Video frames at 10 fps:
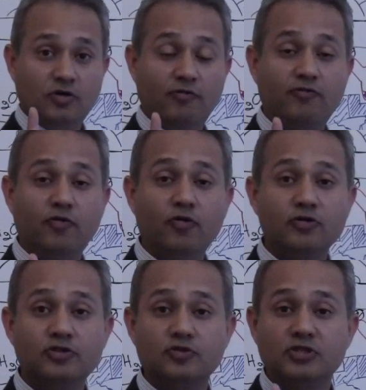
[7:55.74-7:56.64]
of
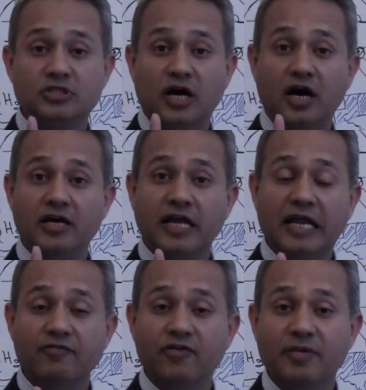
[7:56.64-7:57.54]
course, to start
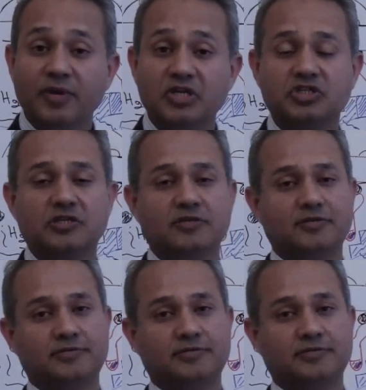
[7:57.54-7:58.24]
inflammation.